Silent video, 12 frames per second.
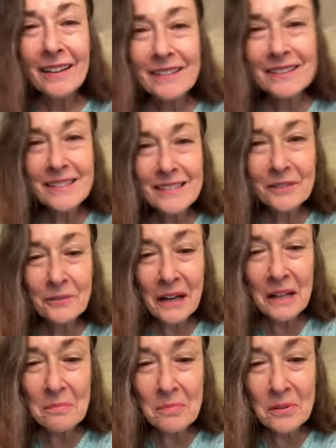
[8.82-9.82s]
This is
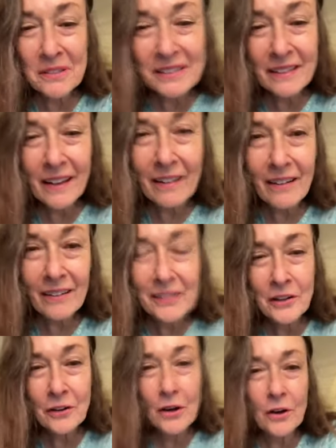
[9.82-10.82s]
Lorraine
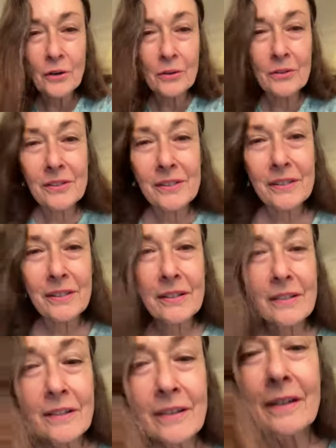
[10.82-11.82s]
Pursell, your host.
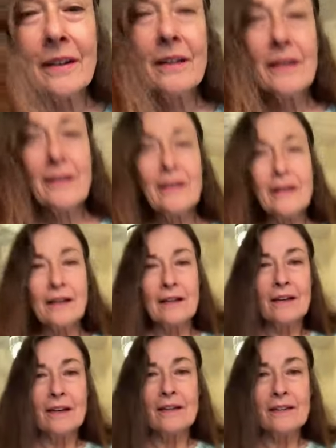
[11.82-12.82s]

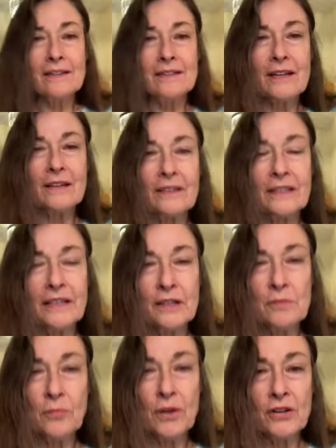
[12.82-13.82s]
Settle
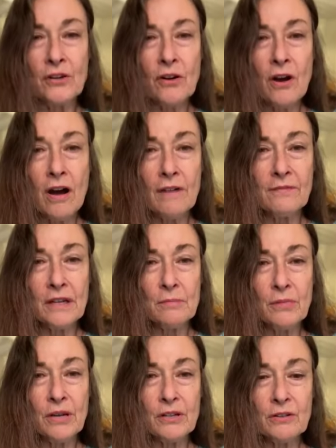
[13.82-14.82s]
in, bring your coffee,
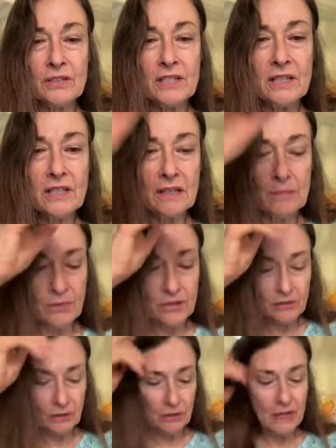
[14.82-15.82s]
bring your tea,
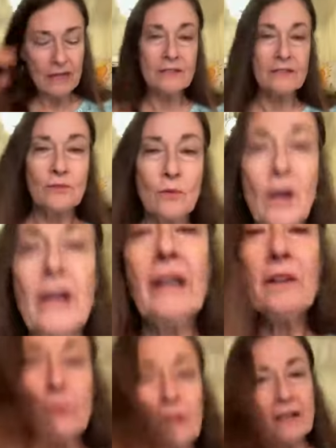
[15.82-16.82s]
bring your glass of
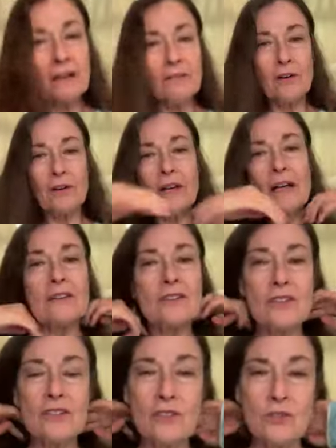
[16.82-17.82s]
wine, whatever, and
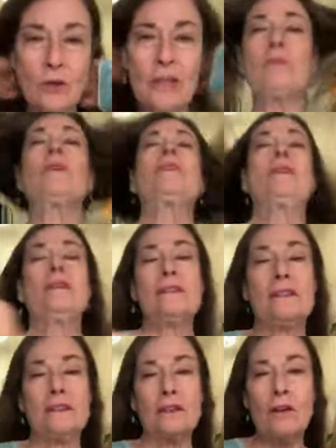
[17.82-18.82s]
just join with
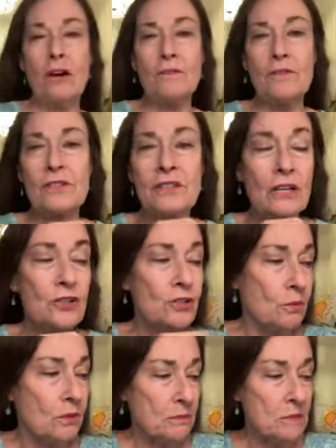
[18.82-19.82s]
us in the
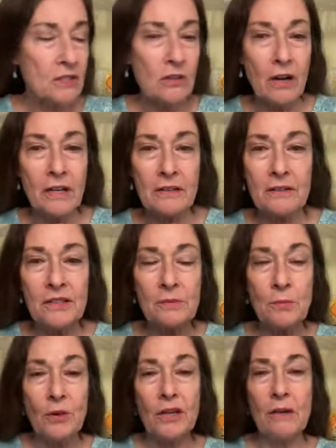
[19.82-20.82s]
conversation. We're going to be talking
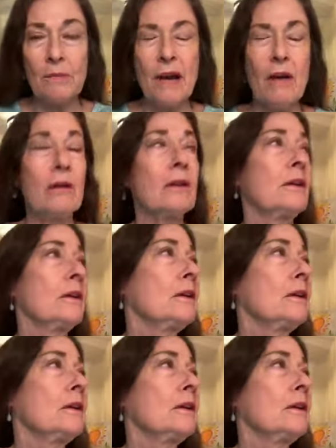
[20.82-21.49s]
this morning about